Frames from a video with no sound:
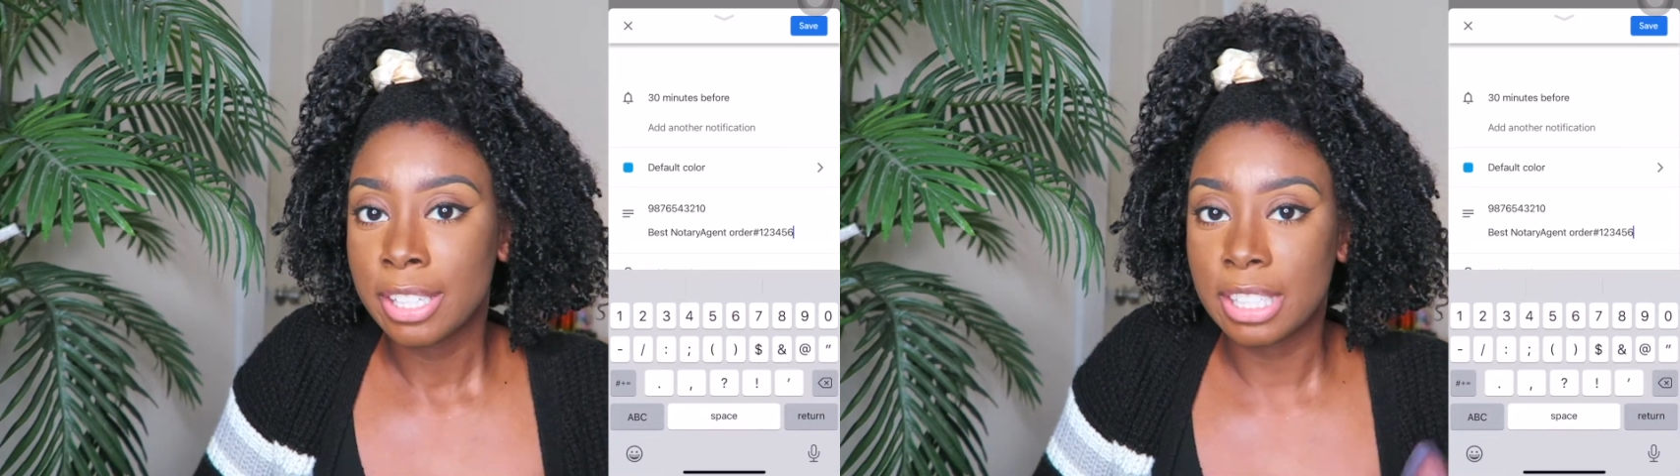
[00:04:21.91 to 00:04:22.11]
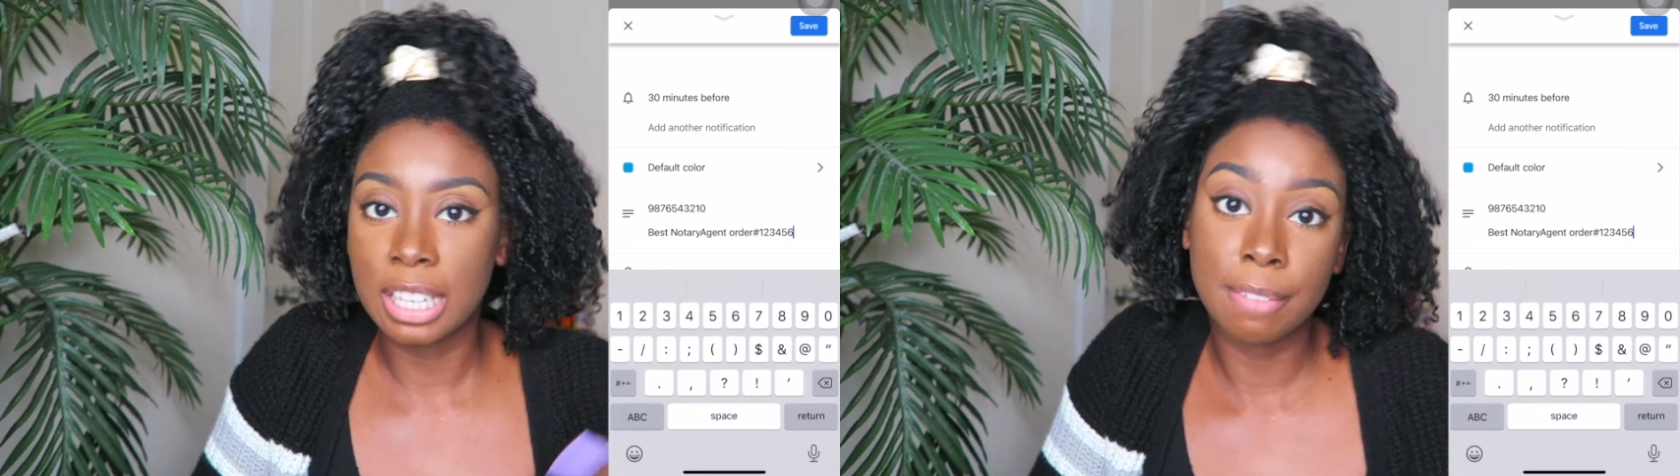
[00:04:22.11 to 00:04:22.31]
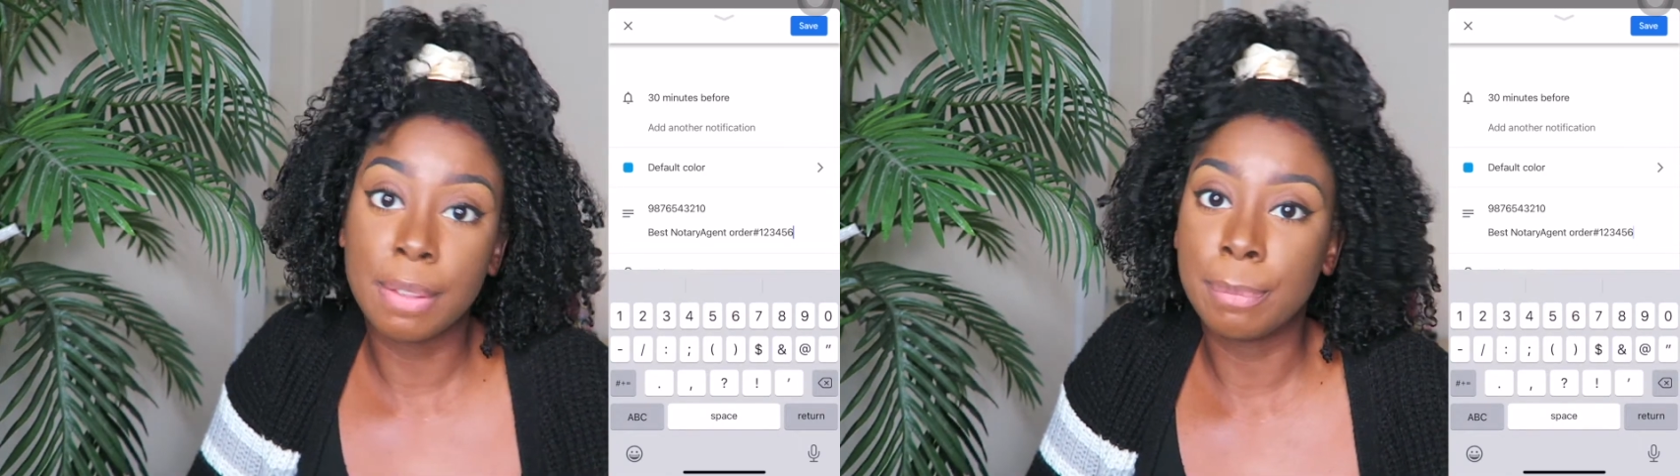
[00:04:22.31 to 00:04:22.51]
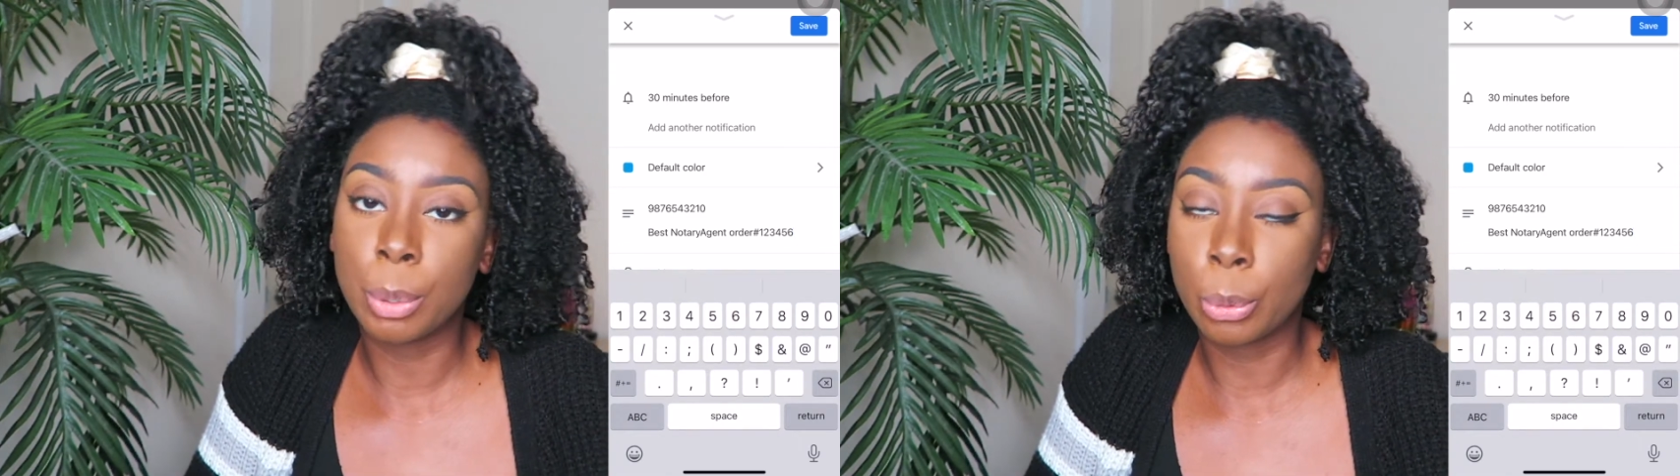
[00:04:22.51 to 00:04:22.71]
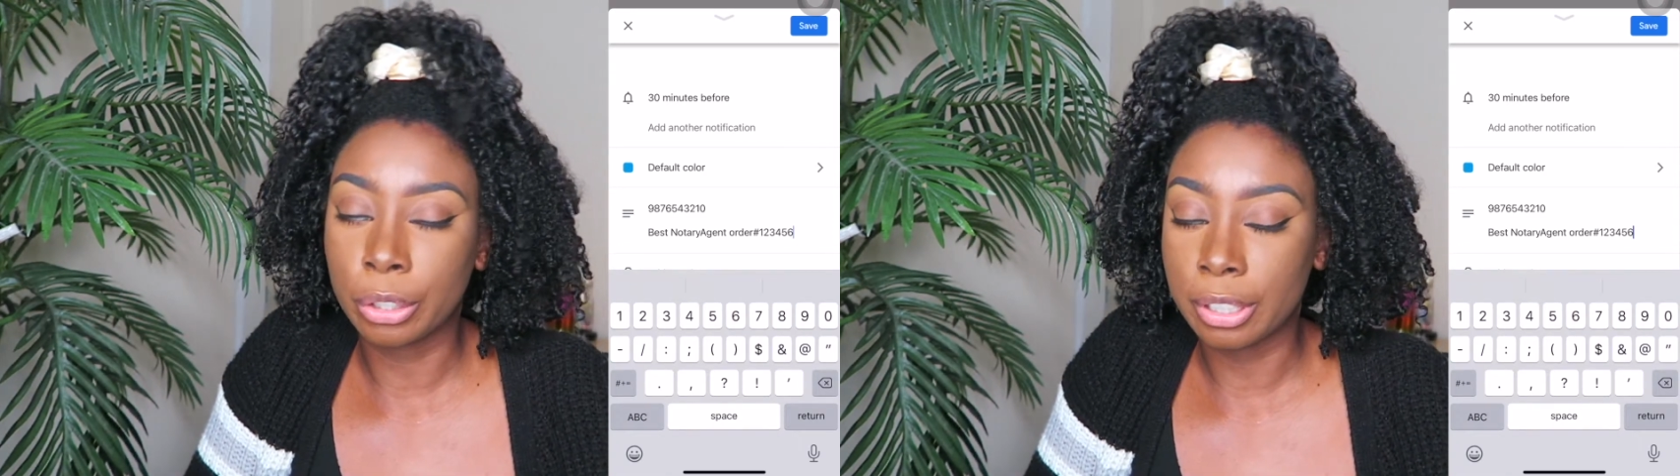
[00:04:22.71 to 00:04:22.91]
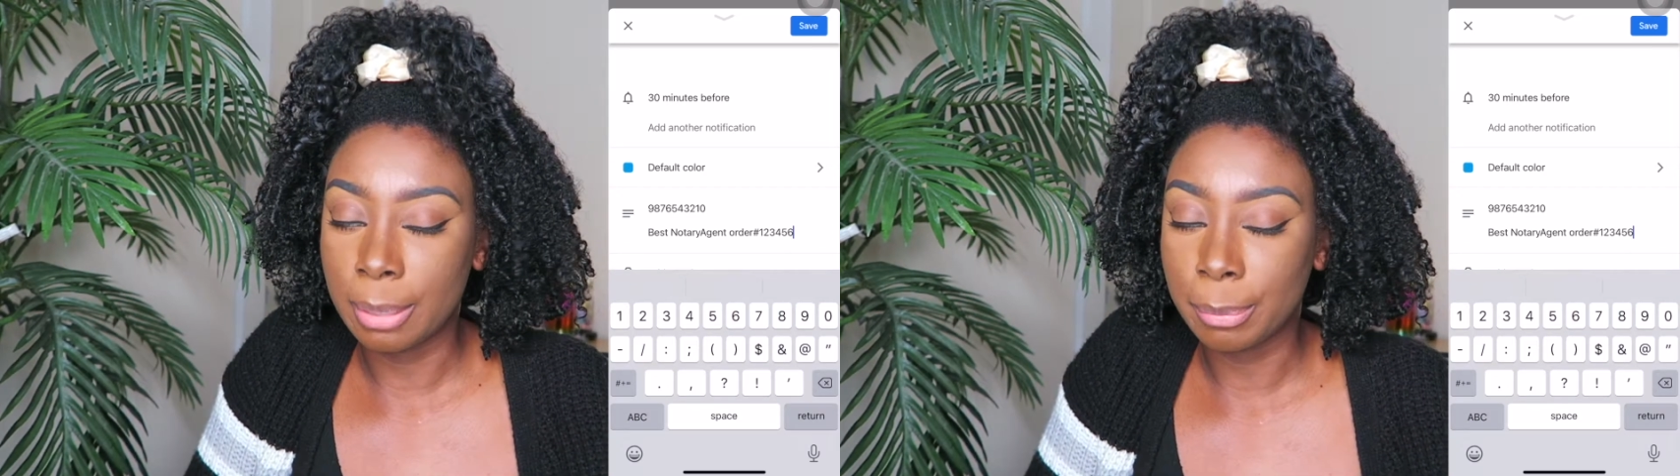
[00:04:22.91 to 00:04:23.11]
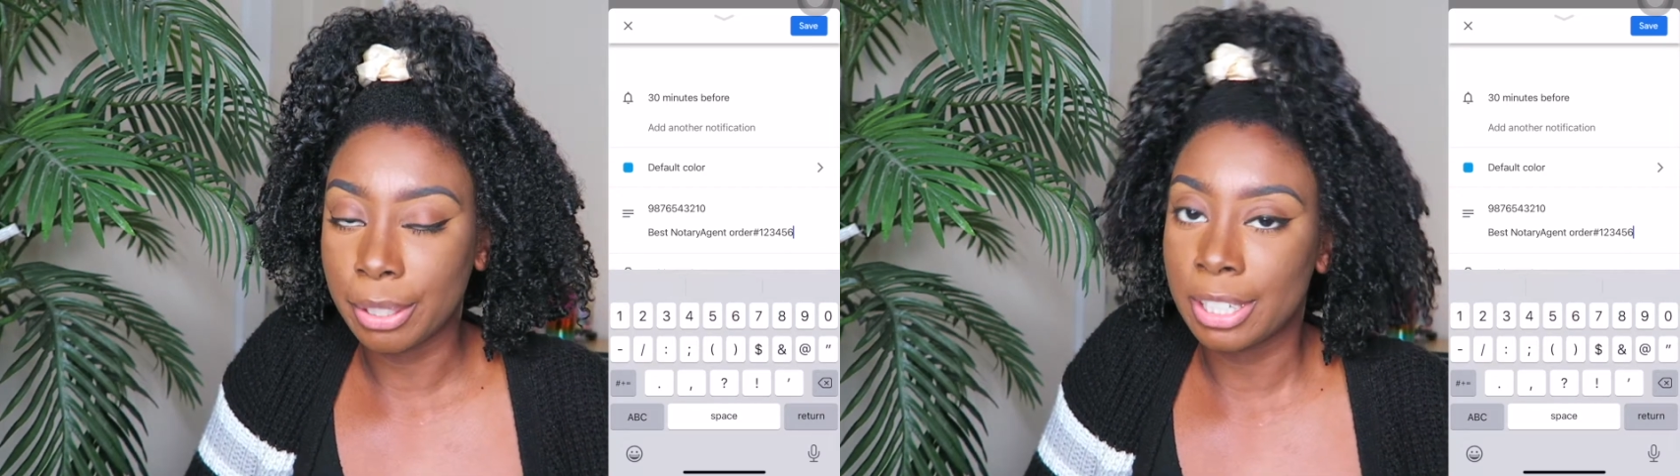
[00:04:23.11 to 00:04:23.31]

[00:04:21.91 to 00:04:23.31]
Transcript: to give them the order number.